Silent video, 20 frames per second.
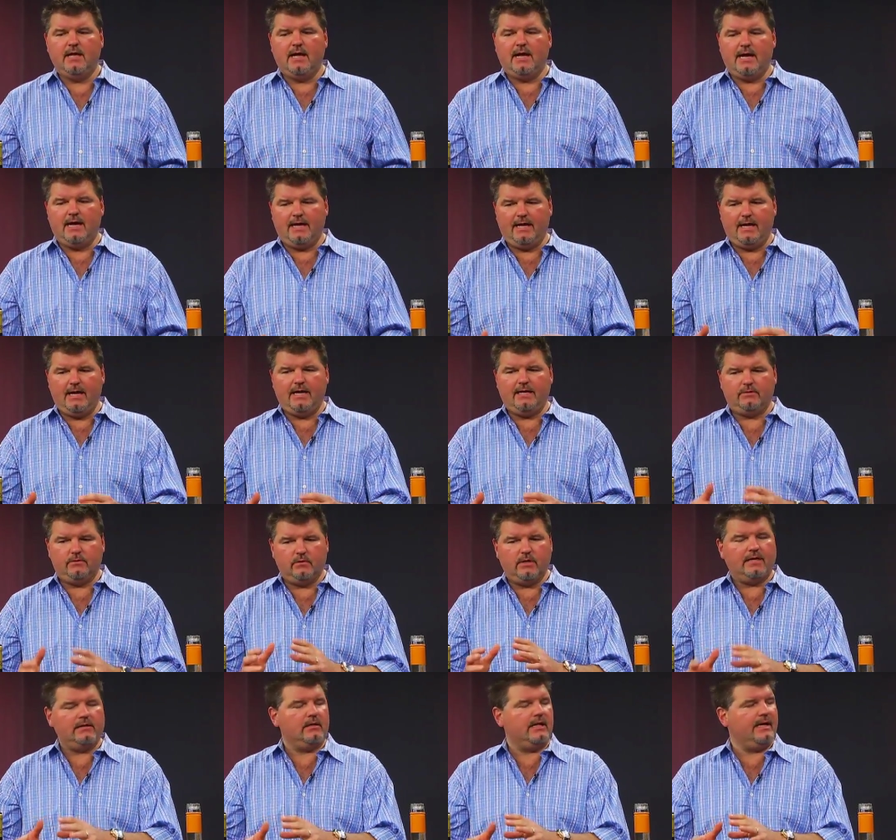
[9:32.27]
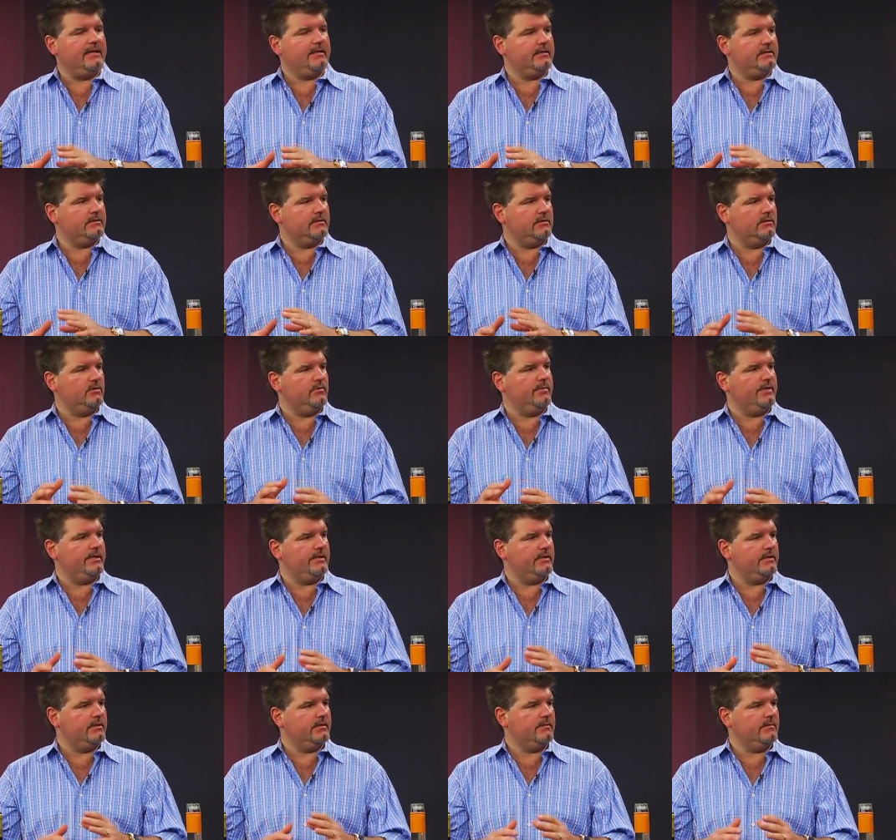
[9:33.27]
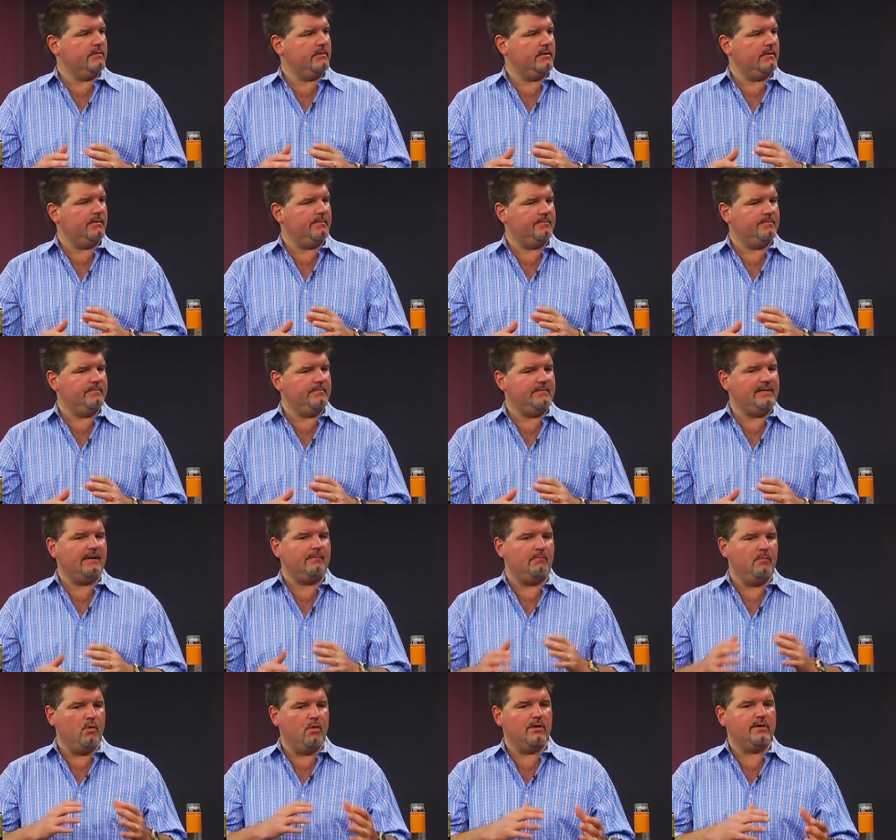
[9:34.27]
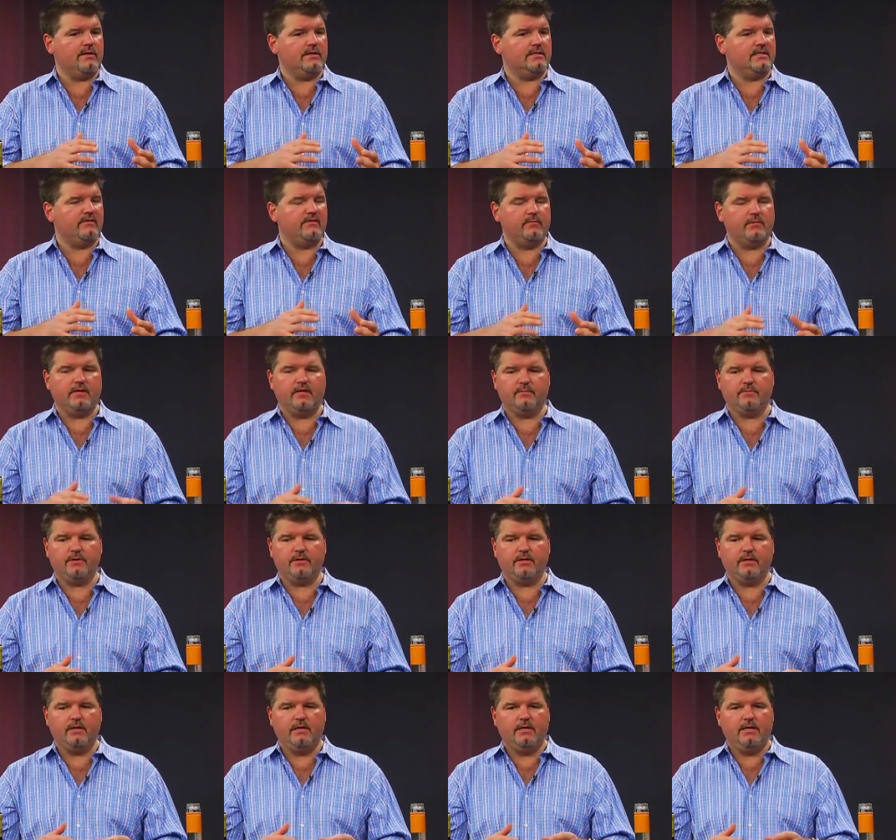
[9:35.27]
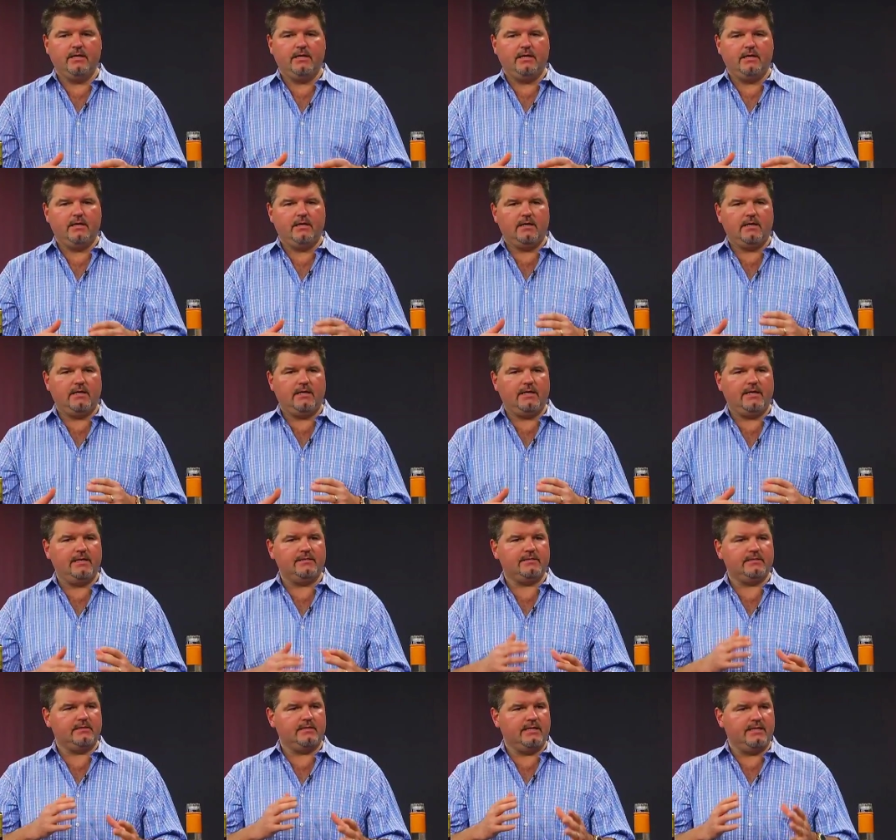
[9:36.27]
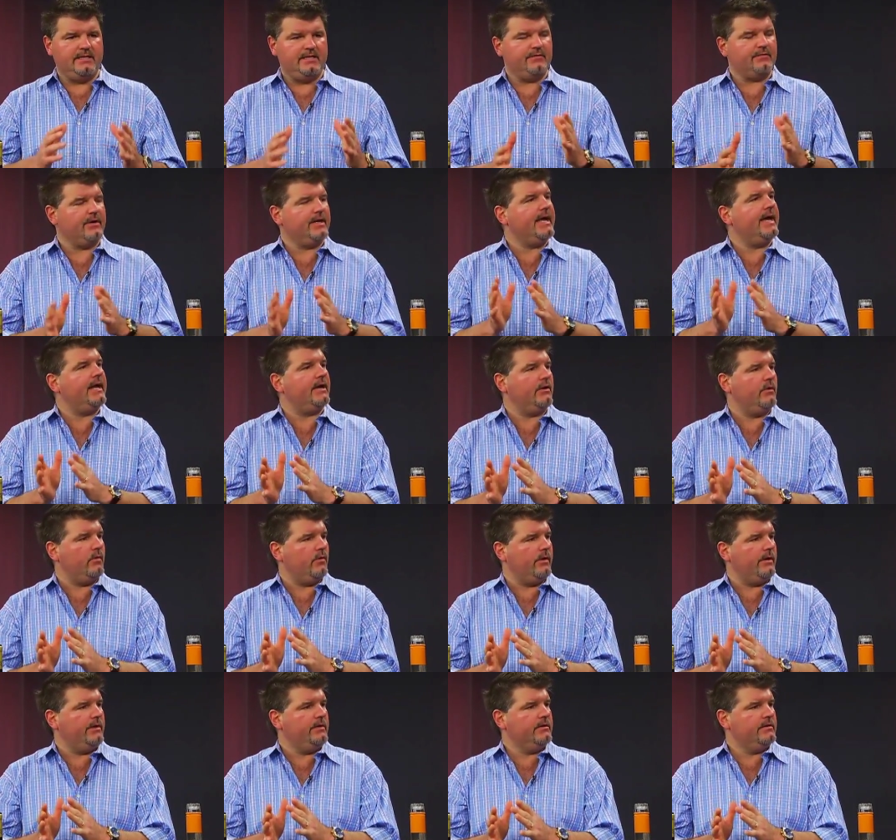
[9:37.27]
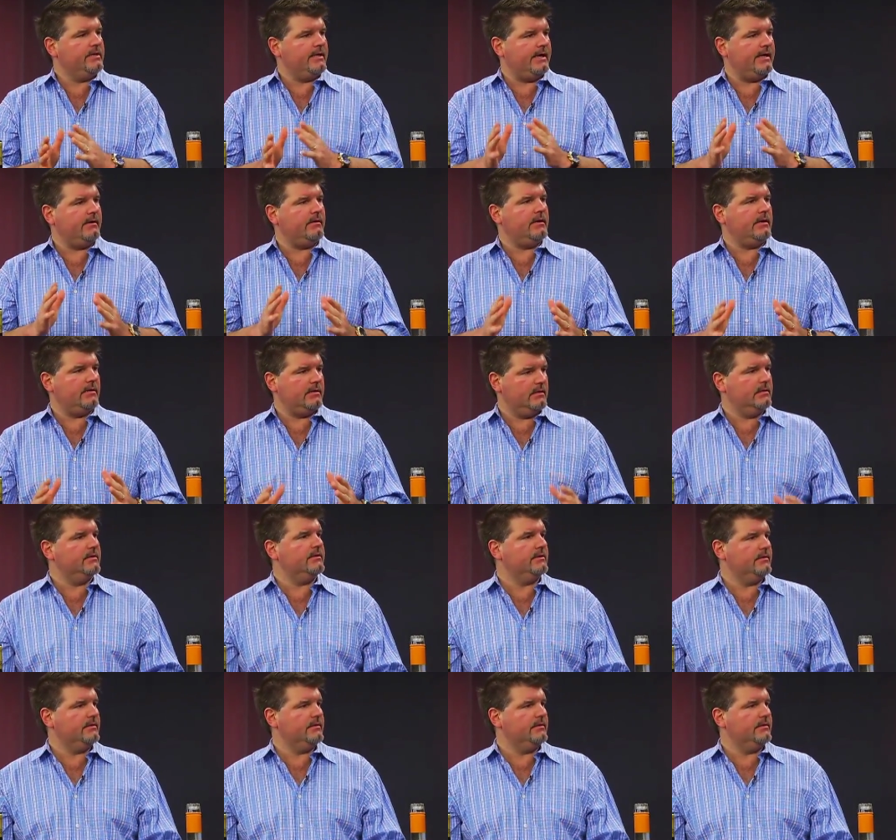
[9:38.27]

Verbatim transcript: I, I, I, like this a little bit not more than a Sauvignon Blanc, but it's in a different category. That I, exactly,